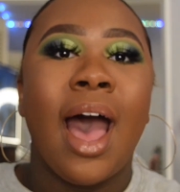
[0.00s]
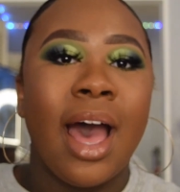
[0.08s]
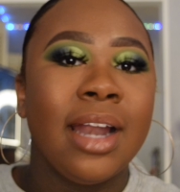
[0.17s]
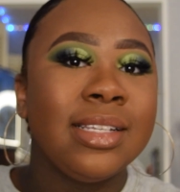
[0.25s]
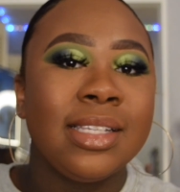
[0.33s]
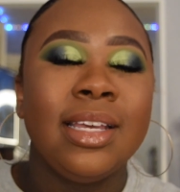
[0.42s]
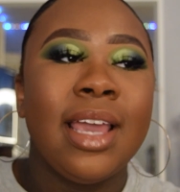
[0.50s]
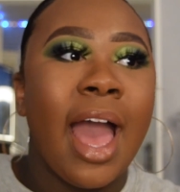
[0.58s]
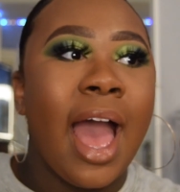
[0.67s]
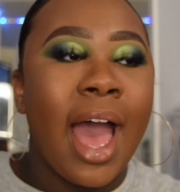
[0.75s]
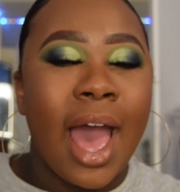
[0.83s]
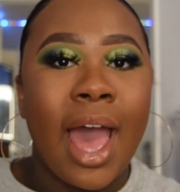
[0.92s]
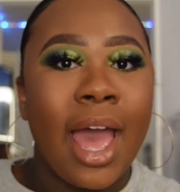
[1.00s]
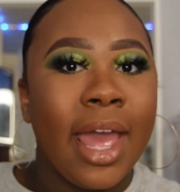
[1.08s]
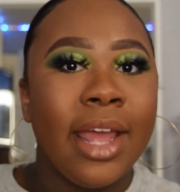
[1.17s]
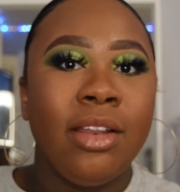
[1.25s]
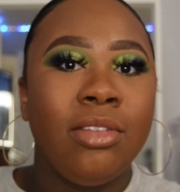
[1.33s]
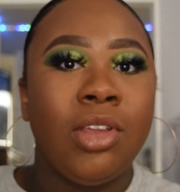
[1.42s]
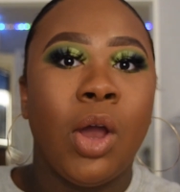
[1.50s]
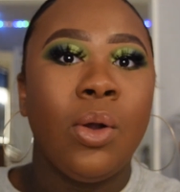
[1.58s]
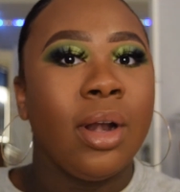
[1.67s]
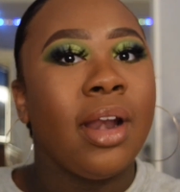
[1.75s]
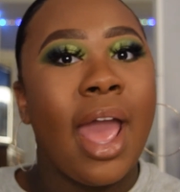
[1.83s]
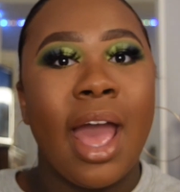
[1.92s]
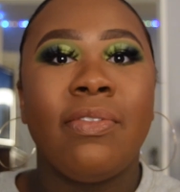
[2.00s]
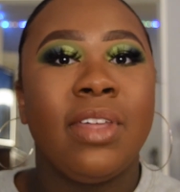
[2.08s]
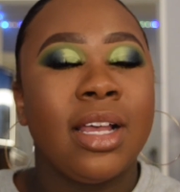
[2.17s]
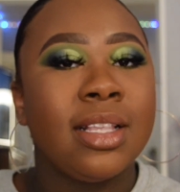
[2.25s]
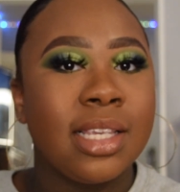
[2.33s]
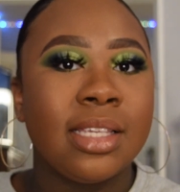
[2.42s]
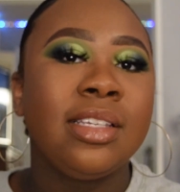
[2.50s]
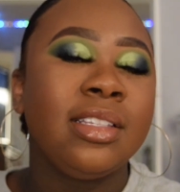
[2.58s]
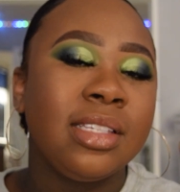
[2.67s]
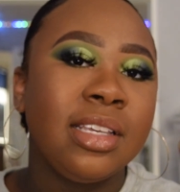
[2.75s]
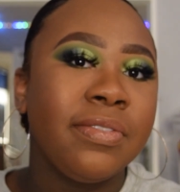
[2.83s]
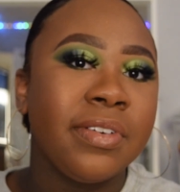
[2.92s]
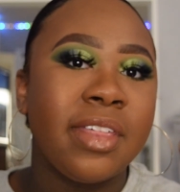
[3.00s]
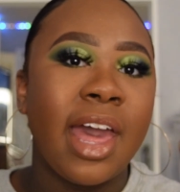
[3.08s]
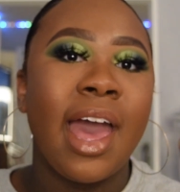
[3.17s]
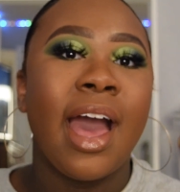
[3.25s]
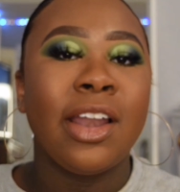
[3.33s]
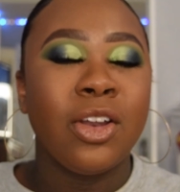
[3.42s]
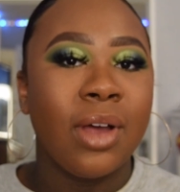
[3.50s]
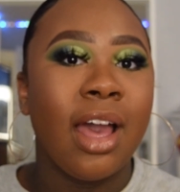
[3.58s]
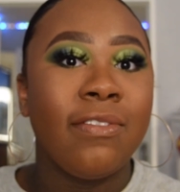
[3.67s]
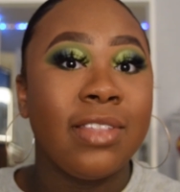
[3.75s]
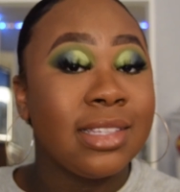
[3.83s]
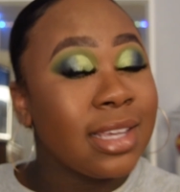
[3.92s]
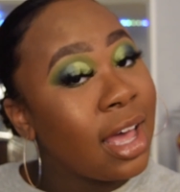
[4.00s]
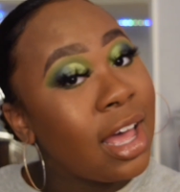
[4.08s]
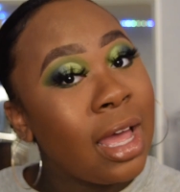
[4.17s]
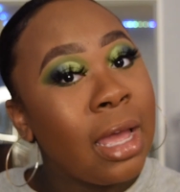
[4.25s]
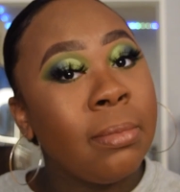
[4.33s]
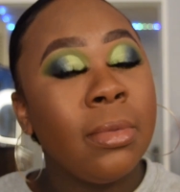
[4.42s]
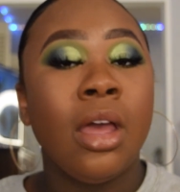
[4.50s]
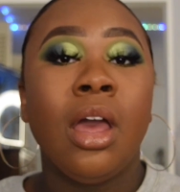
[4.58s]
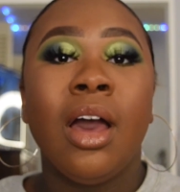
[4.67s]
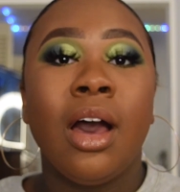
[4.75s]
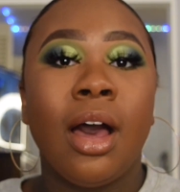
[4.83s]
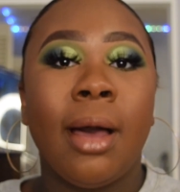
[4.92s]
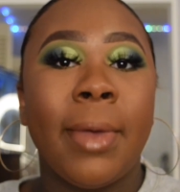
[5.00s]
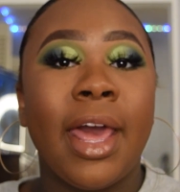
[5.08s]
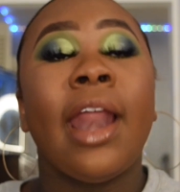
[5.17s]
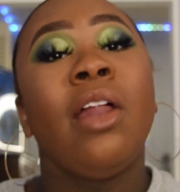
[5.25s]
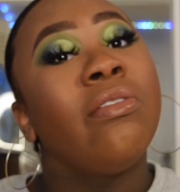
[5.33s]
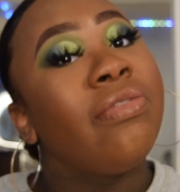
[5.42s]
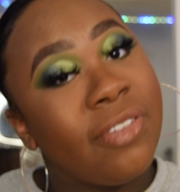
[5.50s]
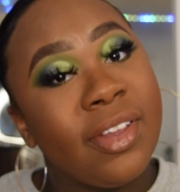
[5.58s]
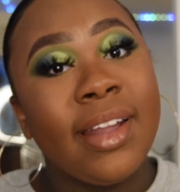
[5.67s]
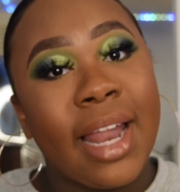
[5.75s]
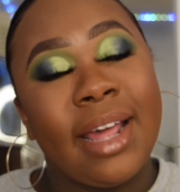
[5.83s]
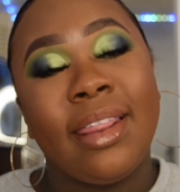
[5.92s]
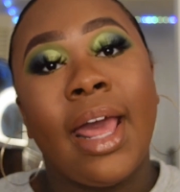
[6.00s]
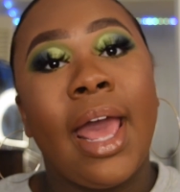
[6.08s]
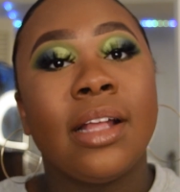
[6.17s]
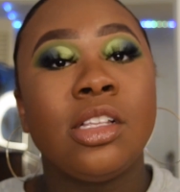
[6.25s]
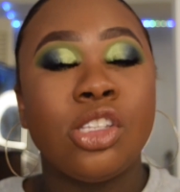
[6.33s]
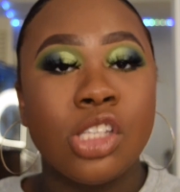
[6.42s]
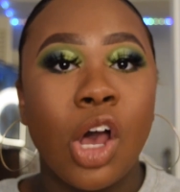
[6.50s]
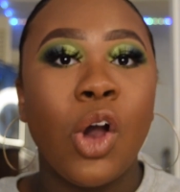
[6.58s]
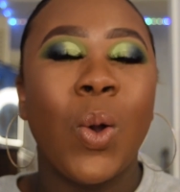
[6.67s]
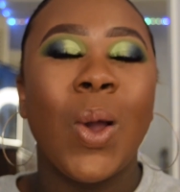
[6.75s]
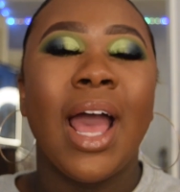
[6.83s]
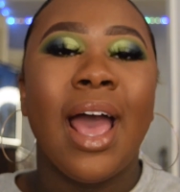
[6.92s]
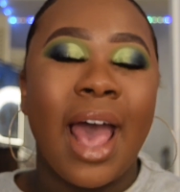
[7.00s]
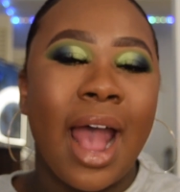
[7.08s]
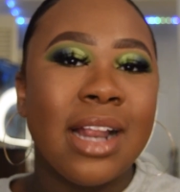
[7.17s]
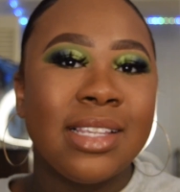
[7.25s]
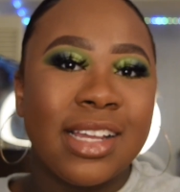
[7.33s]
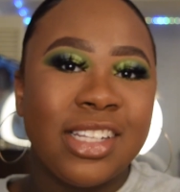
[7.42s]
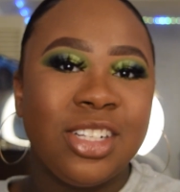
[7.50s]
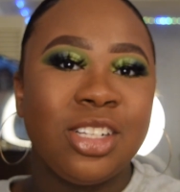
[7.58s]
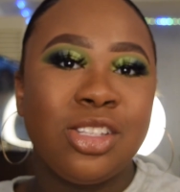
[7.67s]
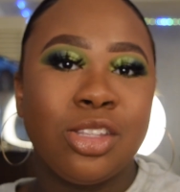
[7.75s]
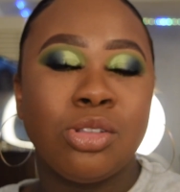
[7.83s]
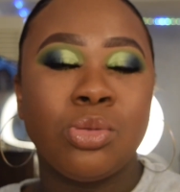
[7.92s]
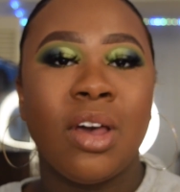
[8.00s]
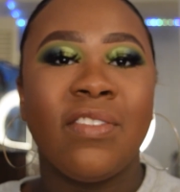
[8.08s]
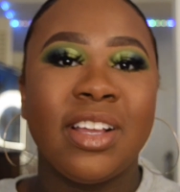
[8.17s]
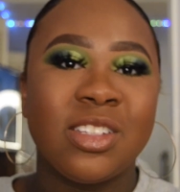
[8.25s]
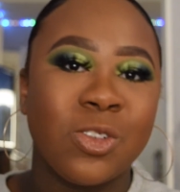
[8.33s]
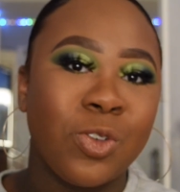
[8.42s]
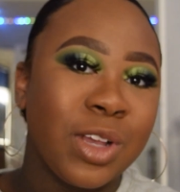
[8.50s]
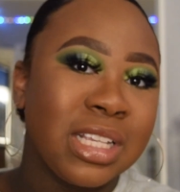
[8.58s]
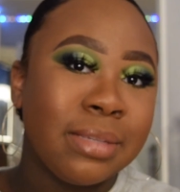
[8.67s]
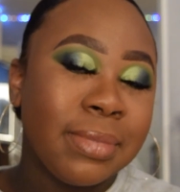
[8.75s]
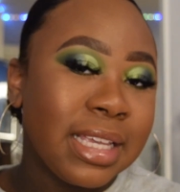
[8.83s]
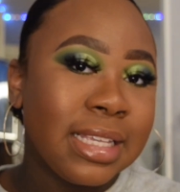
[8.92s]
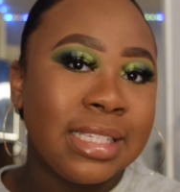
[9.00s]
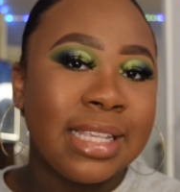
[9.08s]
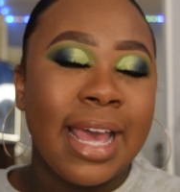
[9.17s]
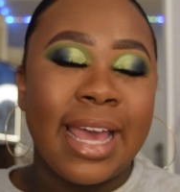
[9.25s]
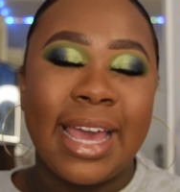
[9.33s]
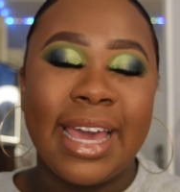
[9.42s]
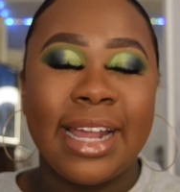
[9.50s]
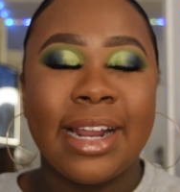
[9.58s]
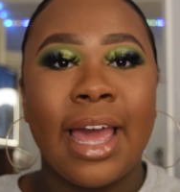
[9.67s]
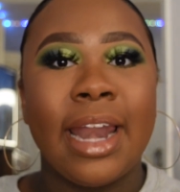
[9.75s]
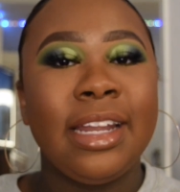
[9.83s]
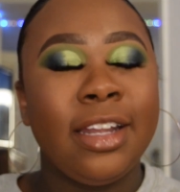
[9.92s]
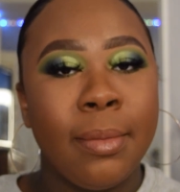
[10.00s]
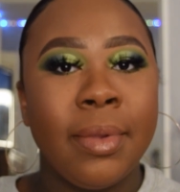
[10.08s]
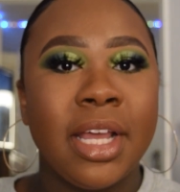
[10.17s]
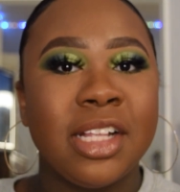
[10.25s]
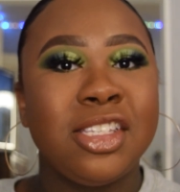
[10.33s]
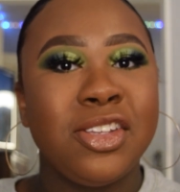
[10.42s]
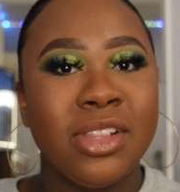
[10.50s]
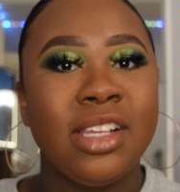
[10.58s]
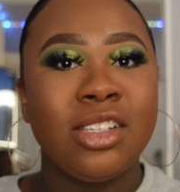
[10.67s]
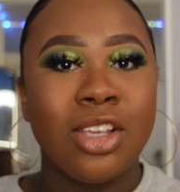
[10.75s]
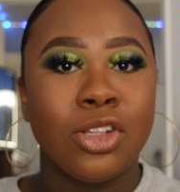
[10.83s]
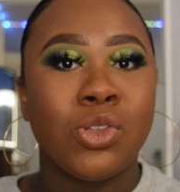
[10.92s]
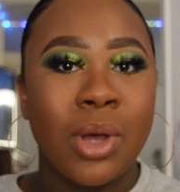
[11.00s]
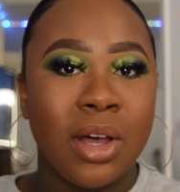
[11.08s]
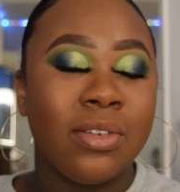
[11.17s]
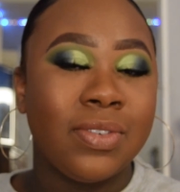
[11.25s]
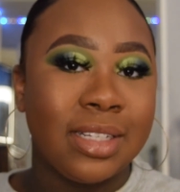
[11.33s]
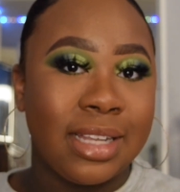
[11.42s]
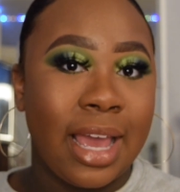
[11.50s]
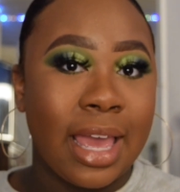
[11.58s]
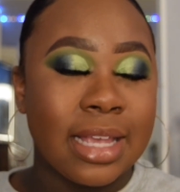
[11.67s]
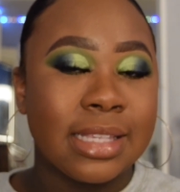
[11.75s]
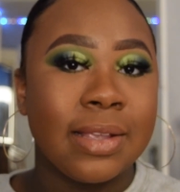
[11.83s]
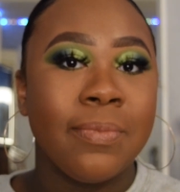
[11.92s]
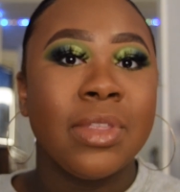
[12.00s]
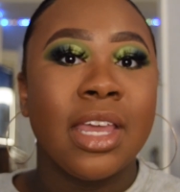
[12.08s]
Honestly, I don't have the consistency for that. I don't have the time, and I don't feel like that. So I decided to just do 12 days of Christmas and kind of limit it to these 12 days.